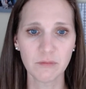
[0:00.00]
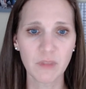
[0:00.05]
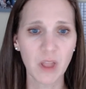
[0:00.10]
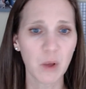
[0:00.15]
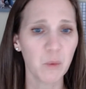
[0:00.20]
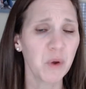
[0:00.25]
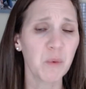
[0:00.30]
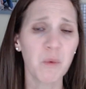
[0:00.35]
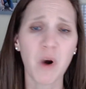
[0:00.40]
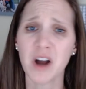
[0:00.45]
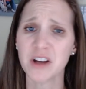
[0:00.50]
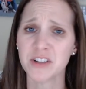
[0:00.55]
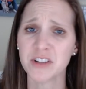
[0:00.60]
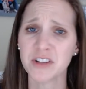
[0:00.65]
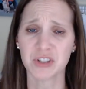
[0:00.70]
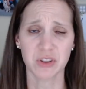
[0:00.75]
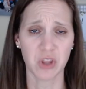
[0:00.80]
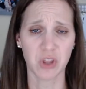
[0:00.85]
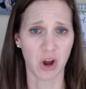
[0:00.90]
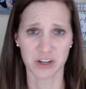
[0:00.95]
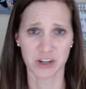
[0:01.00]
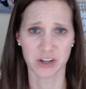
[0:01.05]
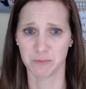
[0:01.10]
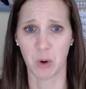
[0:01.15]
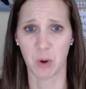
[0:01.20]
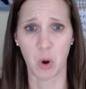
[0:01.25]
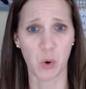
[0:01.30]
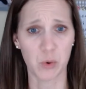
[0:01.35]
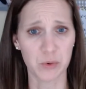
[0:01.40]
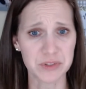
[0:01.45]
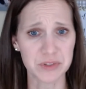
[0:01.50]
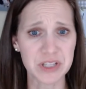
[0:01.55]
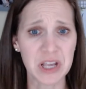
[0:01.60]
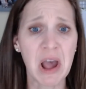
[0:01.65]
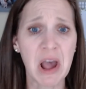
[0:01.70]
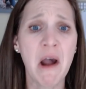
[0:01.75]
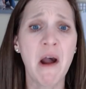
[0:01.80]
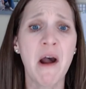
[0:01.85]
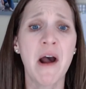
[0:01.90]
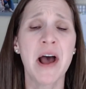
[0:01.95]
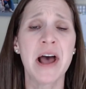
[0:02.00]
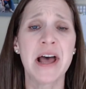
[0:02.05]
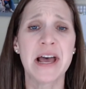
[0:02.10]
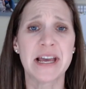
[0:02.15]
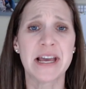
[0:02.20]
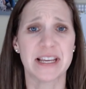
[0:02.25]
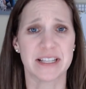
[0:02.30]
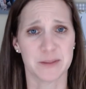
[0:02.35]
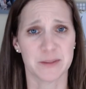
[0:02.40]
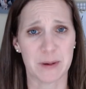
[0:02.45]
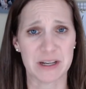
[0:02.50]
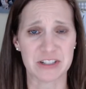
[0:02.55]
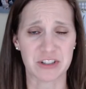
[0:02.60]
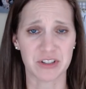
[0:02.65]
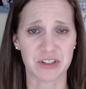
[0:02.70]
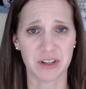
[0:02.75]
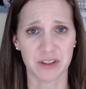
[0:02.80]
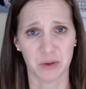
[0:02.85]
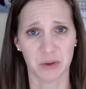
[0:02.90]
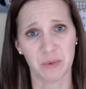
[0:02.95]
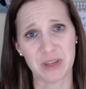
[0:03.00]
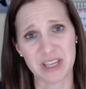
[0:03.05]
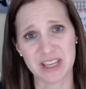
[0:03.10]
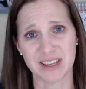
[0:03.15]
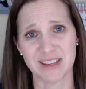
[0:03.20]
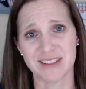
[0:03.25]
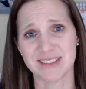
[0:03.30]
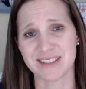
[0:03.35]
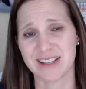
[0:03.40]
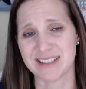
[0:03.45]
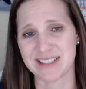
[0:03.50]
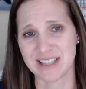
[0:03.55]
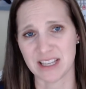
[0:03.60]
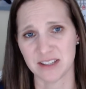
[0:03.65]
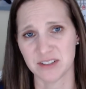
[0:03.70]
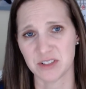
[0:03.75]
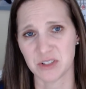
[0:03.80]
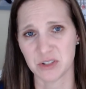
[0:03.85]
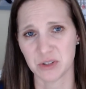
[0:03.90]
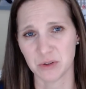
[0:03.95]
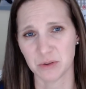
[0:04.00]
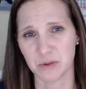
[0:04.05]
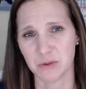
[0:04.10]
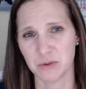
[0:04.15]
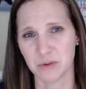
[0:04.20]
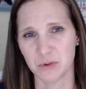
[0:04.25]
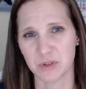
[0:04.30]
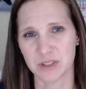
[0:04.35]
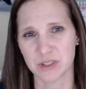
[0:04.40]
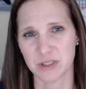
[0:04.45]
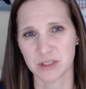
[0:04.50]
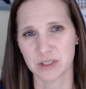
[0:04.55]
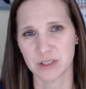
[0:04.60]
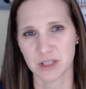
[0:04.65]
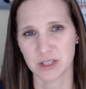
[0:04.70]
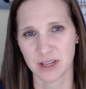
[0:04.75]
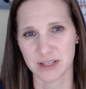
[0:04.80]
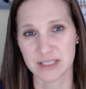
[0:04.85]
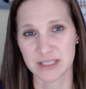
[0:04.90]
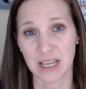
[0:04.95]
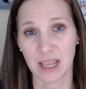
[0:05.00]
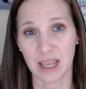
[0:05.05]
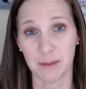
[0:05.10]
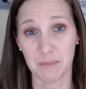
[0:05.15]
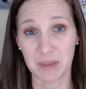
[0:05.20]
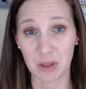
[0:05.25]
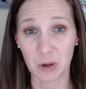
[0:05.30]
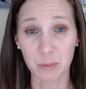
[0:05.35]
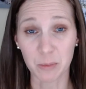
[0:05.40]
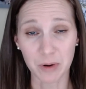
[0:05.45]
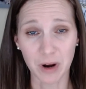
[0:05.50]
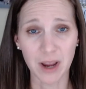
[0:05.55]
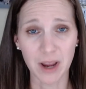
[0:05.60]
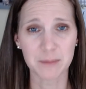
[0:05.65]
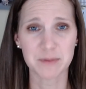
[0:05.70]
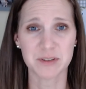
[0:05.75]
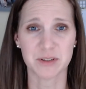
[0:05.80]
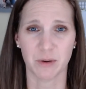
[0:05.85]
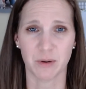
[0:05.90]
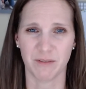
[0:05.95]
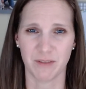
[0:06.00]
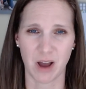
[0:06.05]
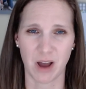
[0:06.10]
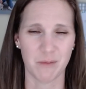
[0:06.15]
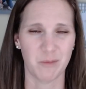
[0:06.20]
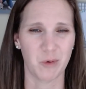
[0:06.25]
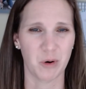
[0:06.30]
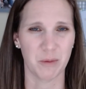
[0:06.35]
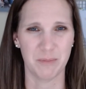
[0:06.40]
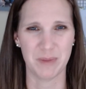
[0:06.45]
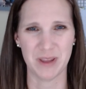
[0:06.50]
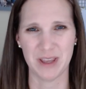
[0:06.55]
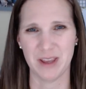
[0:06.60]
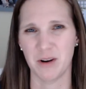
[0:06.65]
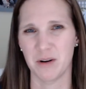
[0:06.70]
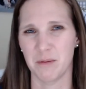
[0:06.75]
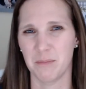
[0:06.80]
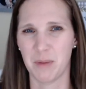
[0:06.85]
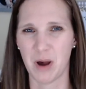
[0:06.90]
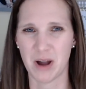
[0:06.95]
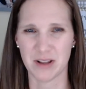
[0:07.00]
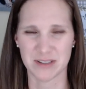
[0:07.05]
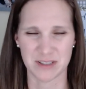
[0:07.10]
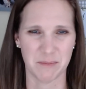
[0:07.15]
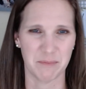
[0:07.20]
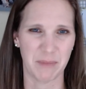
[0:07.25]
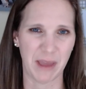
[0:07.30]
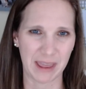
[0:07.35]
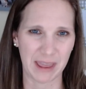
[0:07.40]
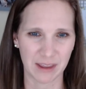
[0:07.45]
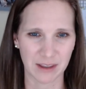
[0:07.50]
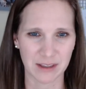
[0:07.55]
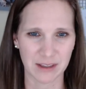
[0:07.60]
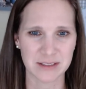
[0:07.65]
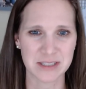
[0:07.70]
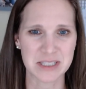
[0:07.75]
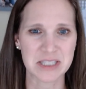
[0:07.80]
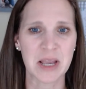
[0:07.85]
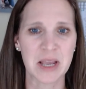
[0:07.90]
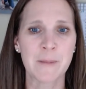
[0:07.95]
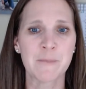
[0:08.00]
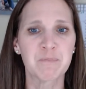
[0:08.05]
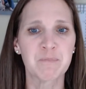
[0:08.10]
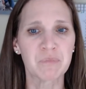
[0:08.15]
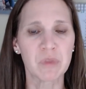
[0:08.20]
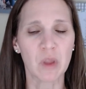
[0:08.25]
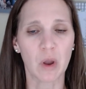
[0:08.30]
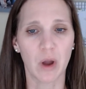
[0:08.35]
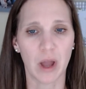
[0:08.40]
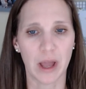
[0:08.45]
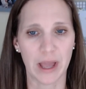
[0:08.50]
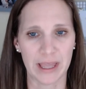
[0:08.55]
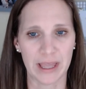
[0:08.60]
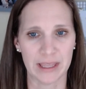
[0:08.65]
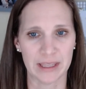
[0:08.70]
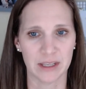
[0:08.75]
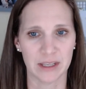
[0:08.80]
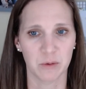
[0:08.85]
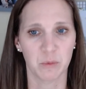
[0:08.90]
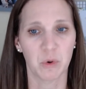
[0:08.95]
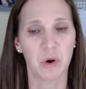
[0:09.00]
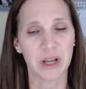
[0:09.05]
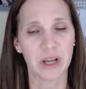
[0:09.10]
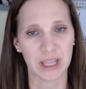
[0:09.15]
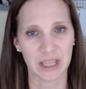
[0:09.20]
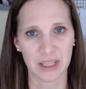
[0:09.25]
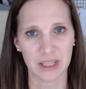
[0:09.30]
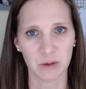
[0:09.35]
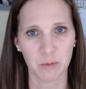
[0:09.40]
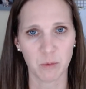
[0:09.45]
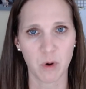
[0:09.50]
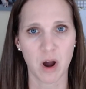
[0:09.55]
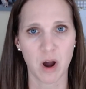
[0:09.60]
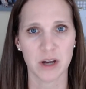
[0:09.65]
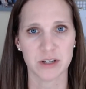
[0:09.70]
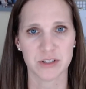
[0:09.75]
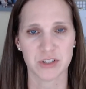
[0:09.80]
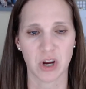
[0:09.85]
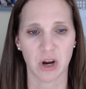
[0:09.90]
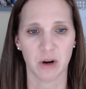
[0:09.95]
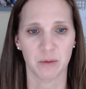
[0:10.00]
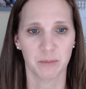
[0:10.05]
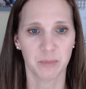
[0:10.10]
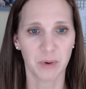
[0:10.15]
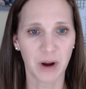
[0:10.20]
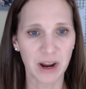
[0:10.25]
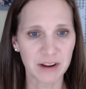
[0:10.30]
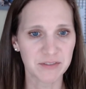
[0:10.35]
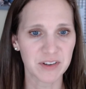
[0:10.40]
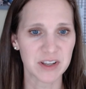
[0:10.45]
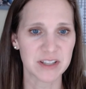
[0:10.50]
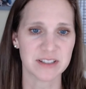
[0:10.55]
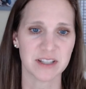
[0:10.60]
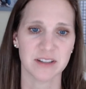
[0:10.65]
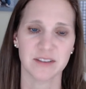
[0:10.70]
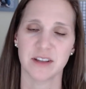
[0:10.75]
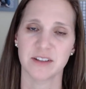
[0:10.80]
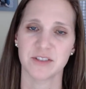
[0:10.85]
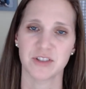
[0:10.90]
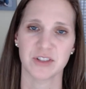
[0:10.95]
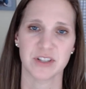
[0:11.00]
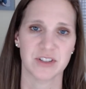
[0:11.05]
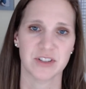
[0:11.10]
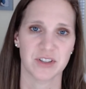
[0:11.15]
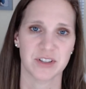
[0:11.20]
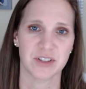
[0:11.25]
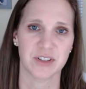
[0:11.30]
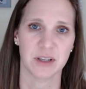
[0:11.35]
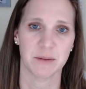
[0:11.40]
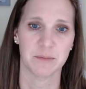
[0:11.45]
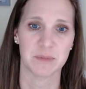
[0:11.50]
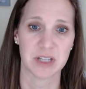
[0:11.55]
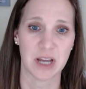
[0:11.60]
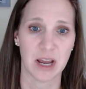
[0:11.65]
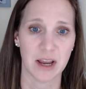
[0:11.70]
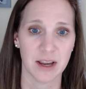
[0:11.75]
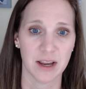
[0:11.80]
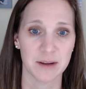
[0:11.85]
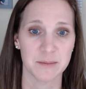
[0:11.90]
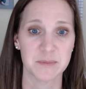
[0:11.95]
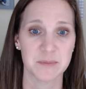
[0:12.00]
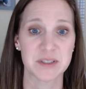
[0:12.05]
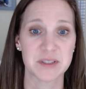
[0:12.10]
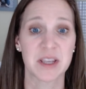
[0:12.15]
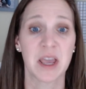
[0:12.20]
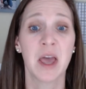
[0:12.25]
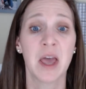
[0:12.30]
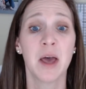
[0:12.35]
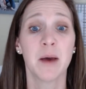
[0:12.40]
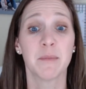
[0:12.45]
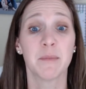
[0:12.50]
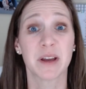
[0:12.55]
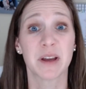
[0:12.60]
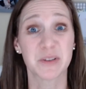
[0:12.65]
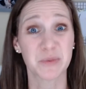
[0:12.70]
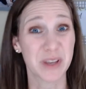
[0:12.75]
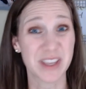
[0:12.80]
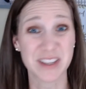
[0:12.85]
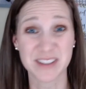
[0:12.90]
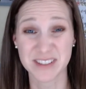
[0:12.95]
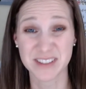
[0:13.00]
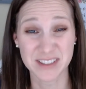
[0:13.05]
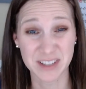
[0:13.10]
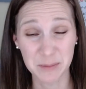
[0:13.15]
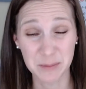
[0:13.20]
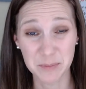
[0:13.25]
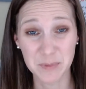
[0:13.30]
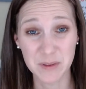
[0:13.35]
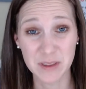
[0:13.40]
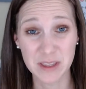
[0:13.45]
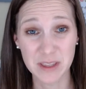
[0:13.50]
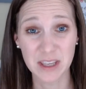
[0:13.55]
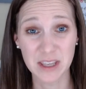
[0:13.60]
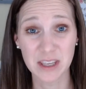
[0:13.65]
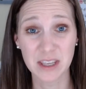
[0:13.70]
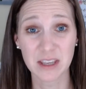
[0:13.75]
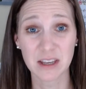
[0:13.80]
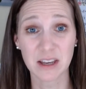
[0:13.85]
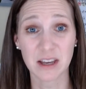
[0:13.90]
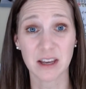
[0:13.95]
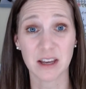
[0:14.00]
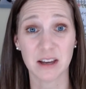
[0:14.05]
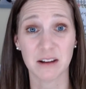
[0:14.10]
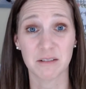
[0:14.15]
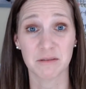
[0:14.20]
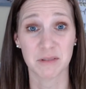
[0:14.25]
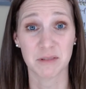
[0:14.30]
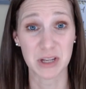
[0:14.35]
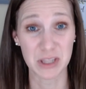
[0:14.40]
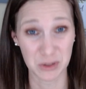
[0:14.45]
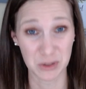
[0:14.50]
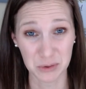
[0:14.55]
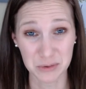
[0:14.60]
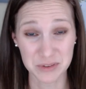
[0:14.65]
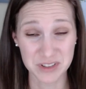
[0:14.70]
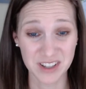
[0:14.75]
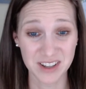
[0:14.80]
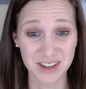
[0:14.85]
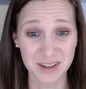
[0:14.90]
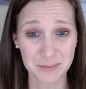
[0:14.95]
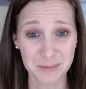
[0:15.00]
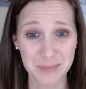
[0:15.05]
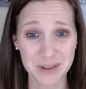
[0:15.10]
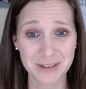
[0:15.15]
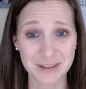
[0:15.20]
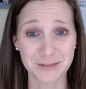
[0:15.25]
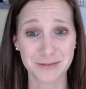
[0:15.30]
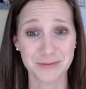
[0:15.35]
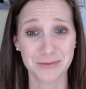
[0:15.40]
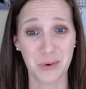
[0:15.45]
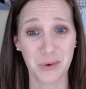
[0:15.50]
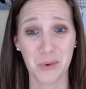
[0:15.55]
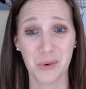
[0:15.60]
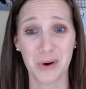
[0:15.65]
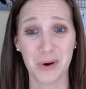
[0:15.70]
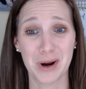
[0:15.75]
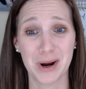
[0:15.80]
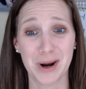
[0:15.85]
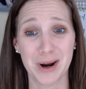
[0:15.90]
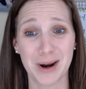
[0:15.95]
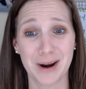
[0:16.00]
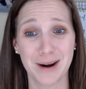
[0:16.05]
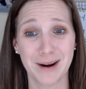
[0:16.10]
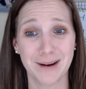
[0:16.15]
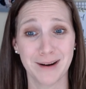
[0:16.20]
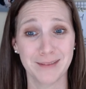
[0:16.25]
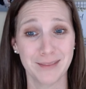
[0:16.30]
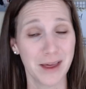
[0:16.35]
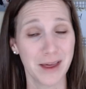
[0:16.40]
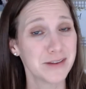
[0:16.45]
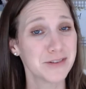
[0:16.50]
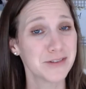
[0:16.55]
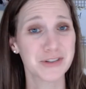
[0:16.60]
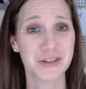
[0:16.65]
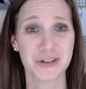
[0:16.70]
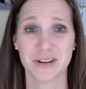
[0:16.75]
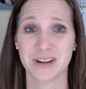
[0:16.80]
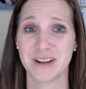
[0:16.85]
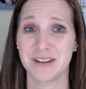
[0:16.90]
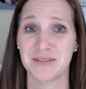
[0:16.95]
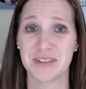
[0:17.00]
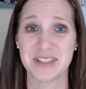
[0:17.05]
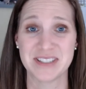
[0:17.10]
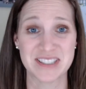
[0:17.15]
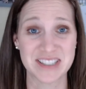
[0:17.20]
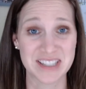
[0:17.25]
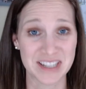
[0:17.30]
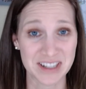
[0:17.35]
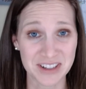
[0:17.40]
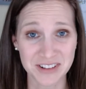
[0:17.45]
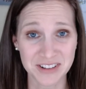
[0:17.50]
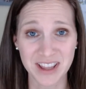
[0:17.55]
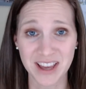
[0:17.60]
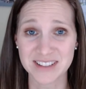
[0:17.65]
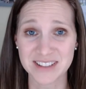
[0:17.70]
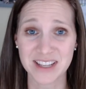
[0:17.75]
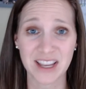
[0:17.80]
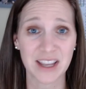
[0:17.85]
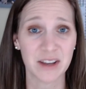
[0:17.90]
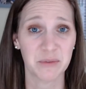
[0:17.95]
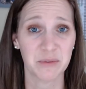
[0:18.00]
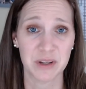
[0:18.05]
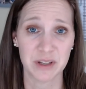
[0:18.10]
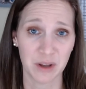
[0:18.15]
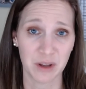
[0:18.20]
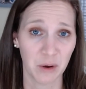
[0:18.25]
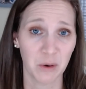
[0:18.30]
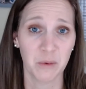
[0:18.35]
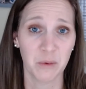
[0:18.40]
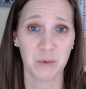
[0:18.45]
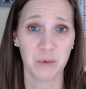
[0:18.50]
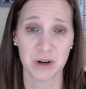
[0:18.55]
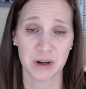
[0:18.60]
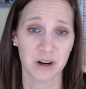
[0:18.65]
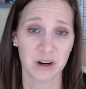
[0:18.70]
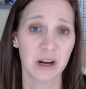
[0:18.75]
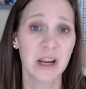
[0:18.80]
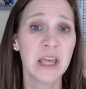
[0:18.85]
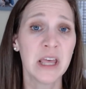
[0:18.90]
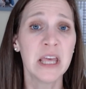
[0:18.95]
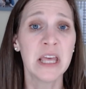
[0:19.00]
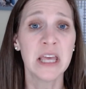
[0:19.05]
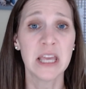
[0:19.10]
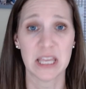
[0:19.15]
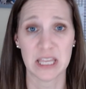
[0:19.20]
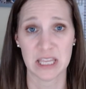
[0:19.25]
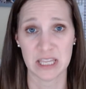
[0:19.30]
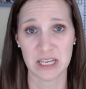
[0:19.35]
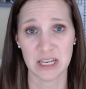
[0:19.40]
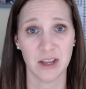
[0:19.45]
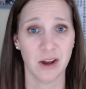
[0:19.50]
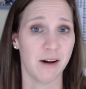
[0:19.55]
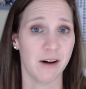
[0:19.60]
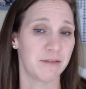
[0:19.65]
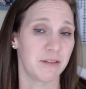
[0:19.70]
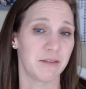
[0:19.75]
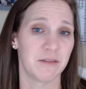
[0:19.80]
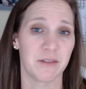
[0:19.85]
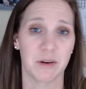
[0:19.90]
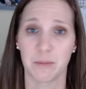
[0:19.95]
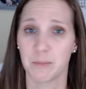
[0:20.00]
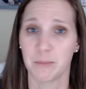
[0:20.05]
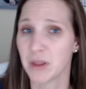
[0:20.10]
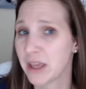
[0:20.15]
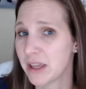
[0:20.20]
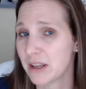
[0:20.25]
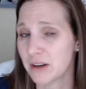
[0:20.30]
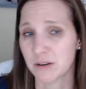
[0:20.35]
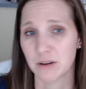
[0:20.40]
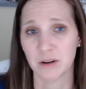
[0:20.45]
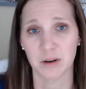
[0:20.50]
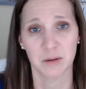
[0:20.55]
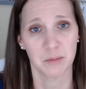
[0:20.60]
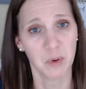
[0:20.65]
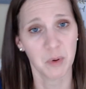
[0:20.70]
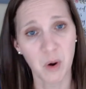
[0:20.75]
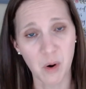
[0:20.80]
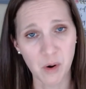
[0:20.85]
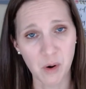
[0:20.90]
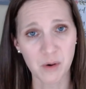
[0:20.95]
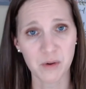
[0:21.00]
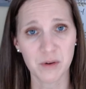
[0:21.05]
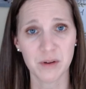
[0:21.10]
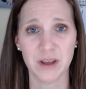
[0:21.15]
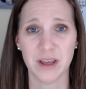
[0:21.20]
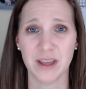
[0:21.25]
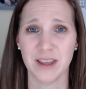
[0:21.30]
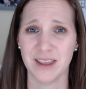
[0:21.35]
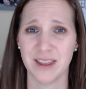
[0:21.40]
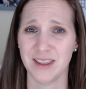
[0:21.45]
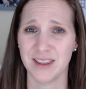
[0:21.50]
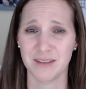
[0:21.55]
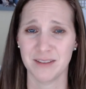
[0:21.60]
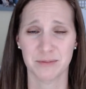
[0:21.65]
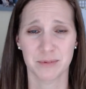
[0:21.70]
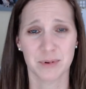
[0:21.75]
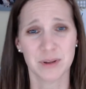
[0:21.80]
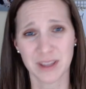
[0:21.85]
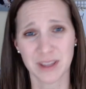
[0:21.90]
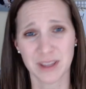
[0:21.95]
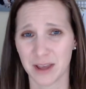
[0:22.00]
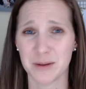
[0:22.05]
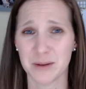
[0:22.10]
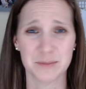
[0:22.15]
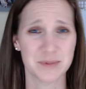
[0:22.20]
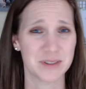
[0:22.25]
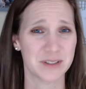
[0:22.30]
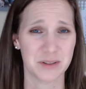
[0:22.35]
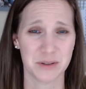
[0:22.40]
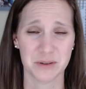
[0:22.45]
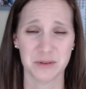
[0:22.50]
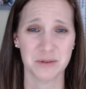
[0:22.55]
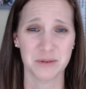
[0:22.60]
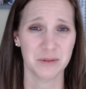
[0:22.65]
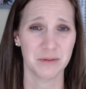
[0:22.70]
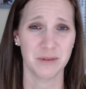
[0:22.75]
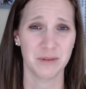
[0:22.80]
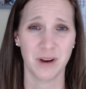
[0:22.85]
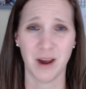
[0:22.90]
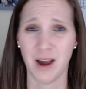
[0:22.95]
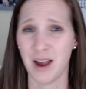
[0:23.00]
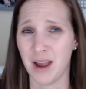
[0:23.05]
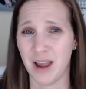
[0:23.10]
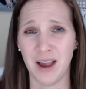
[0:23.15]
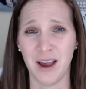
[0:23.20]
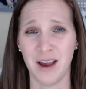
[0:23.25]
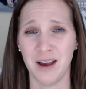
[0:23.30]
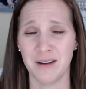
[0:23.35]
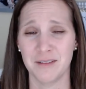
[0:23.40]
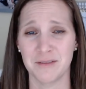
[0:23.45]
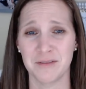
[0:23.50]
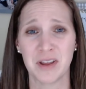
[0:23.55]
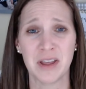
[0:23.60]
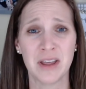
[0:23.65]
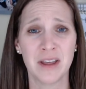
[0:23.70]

We wash large bowls, especially on the weekends. I tend to Sunday meal prep, so I've got more bigger pots and pans. And we'll hand wash our breakfast and lunch dishes sometimes because we can simply reuse them for lunch or even dinner that day if we know we're eating off of a plate or a bowl. It really helps to not have